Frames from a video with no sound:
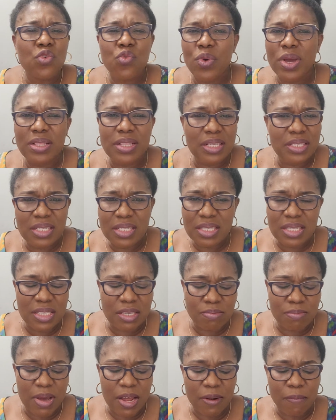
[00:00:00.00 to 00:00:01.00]
were dating
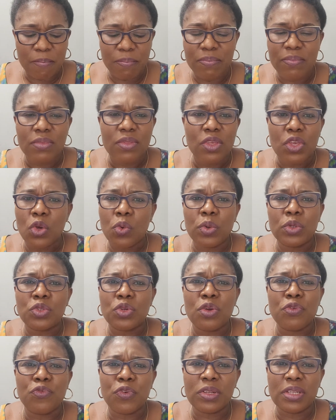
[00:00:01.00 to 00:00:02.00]
this man, he was
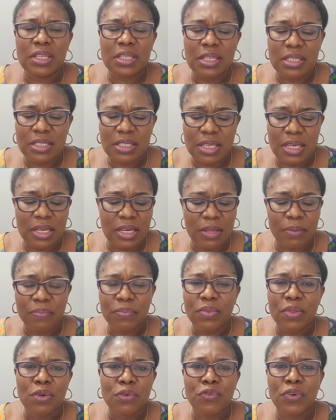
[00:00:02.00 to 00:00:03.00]
going for the skinny,
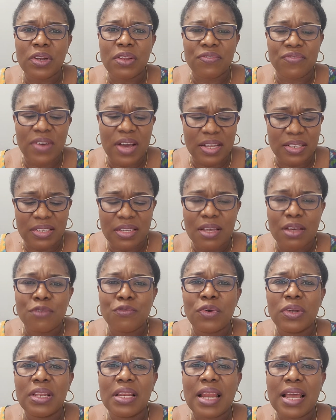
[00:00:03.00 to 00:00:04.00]
for the fat,
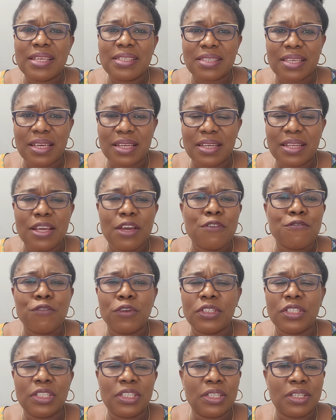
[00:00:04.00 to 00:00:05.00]
for the light skinned,
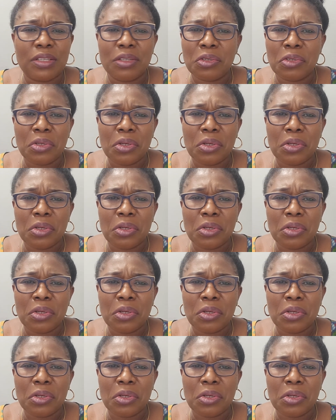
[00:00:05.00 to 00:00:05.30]
for the